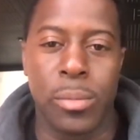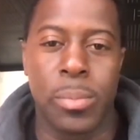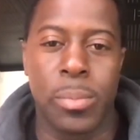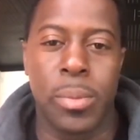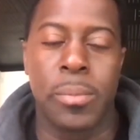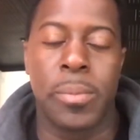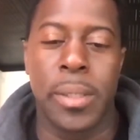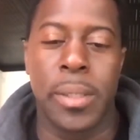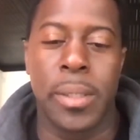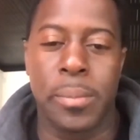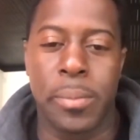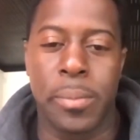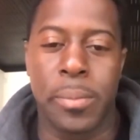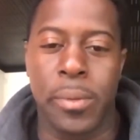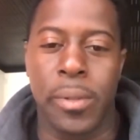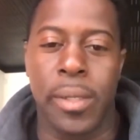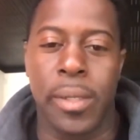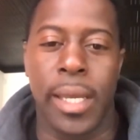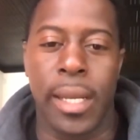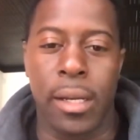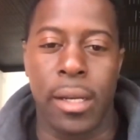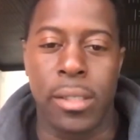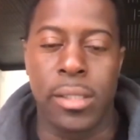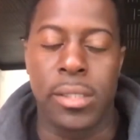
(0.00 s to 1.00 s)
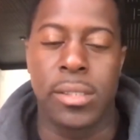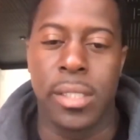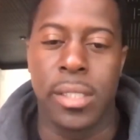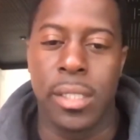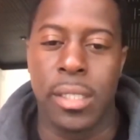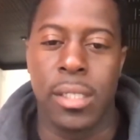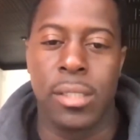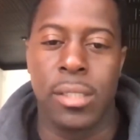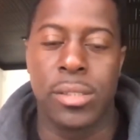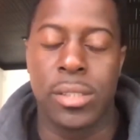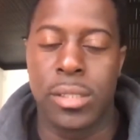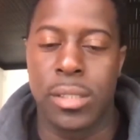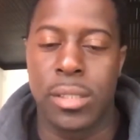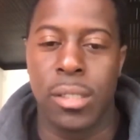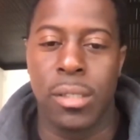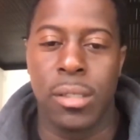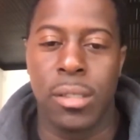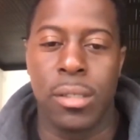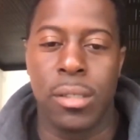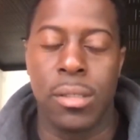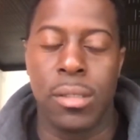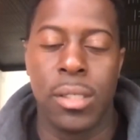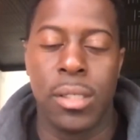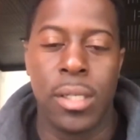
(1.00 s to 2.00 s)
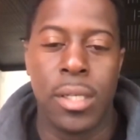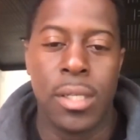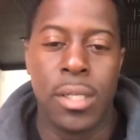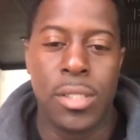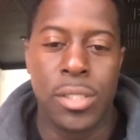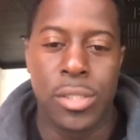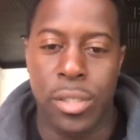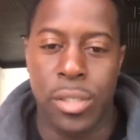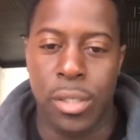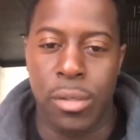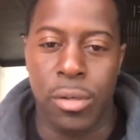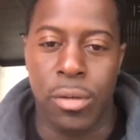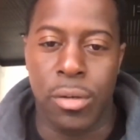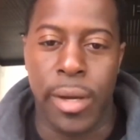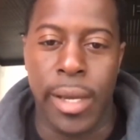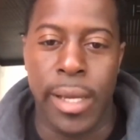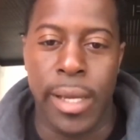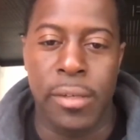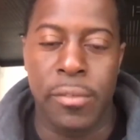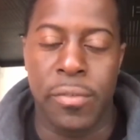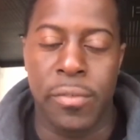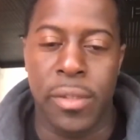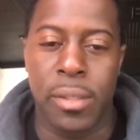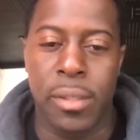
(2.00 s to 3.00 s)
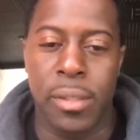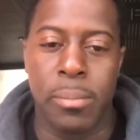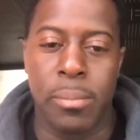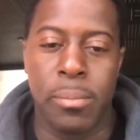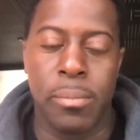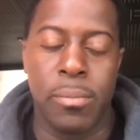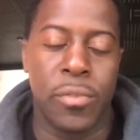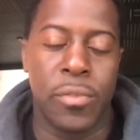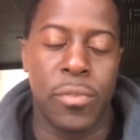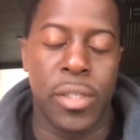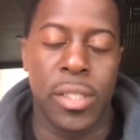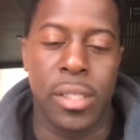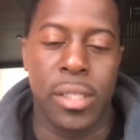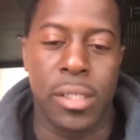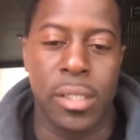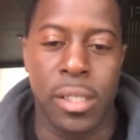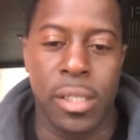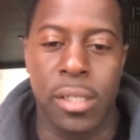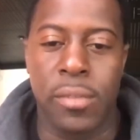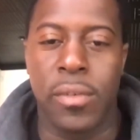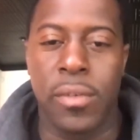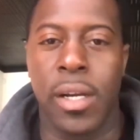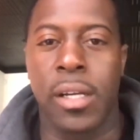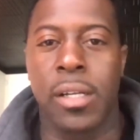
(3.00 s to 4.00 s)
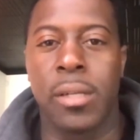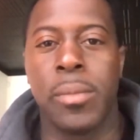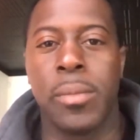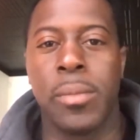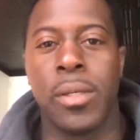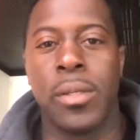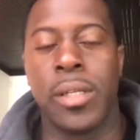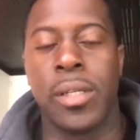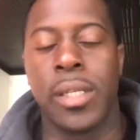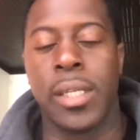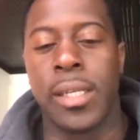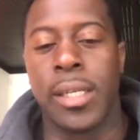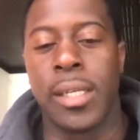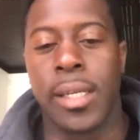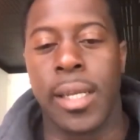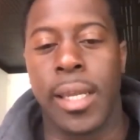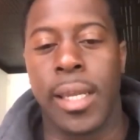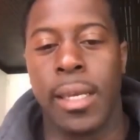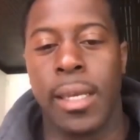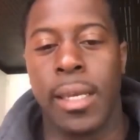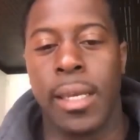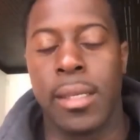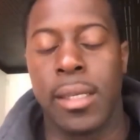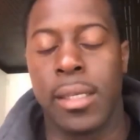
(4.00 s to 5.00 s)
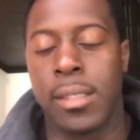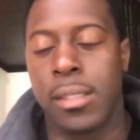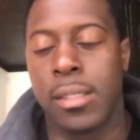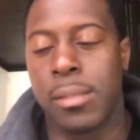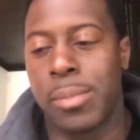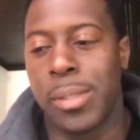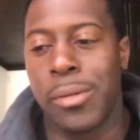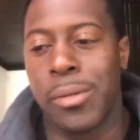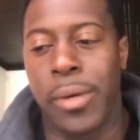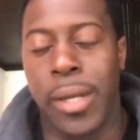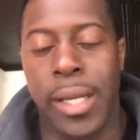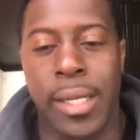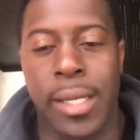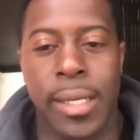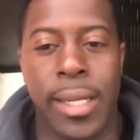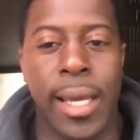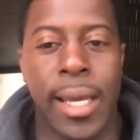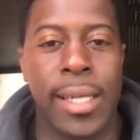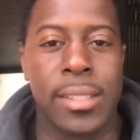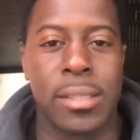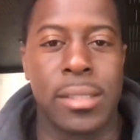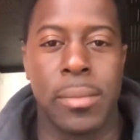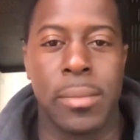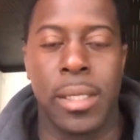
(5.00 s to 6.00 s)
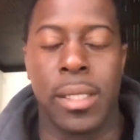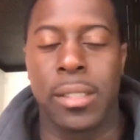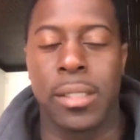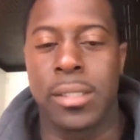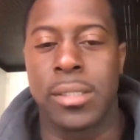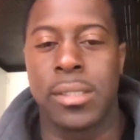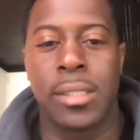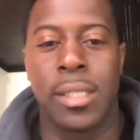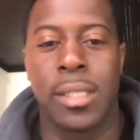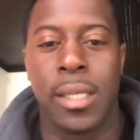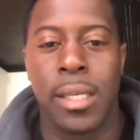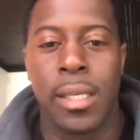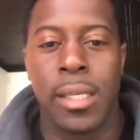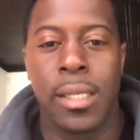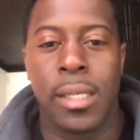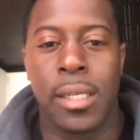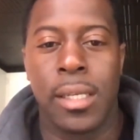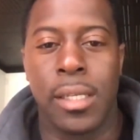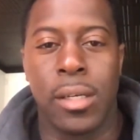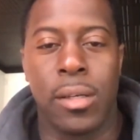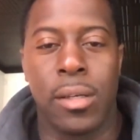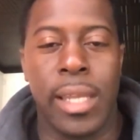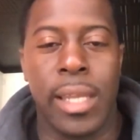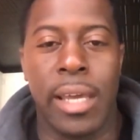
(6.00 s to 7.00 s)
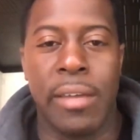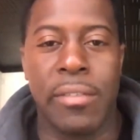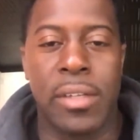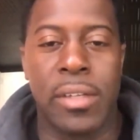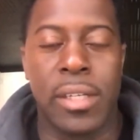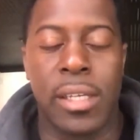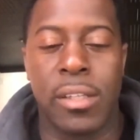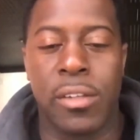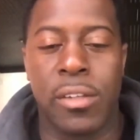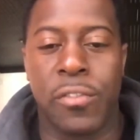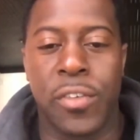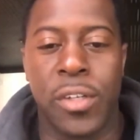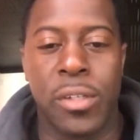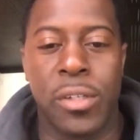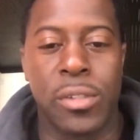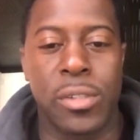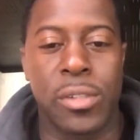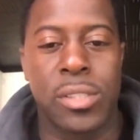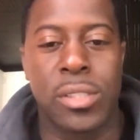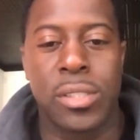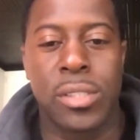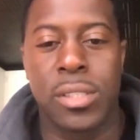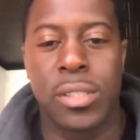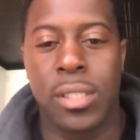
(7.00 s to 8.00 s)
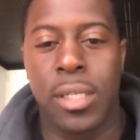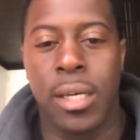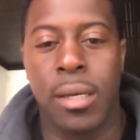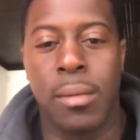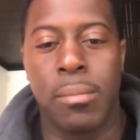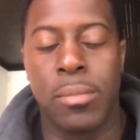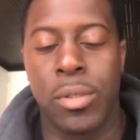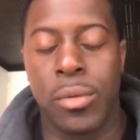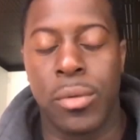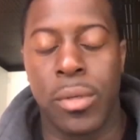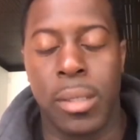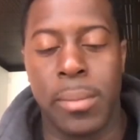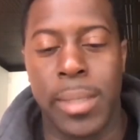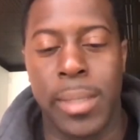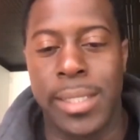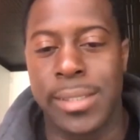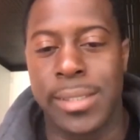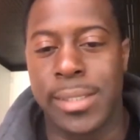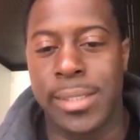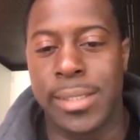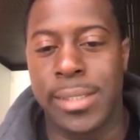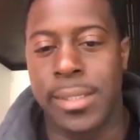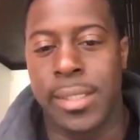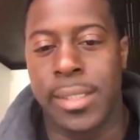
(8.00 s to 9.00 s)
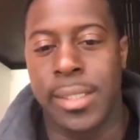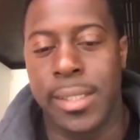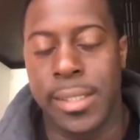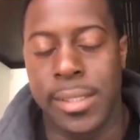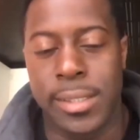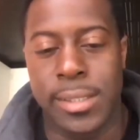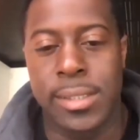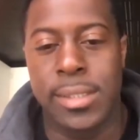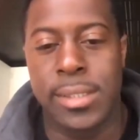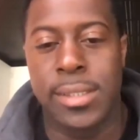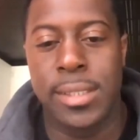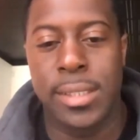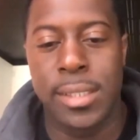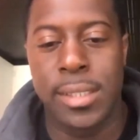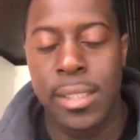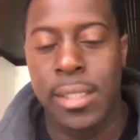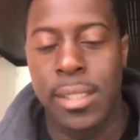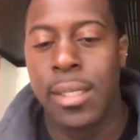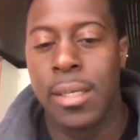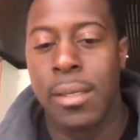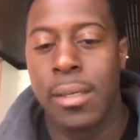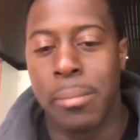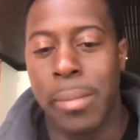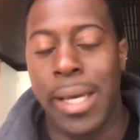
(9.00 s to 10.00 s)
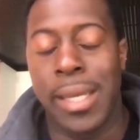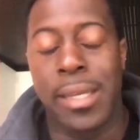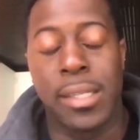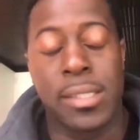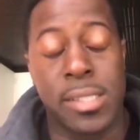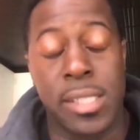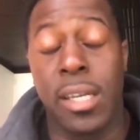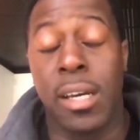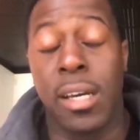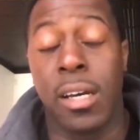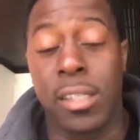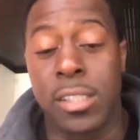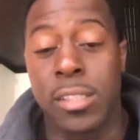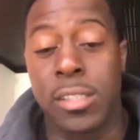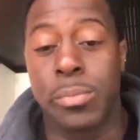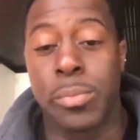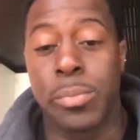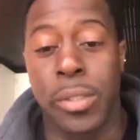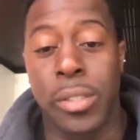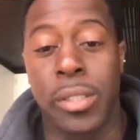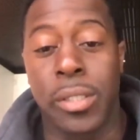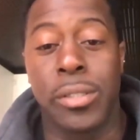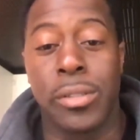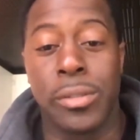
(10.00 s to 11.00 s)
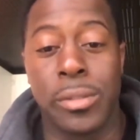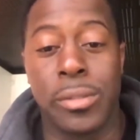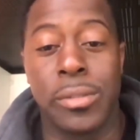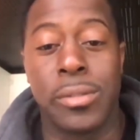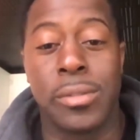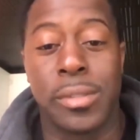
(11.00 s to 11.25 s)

of people that are, you know, still still grinding for the for the good of our community and, and to be recognized amongst you know, 11 other folks um, doing amazing things by the Seahawks is pretty cool.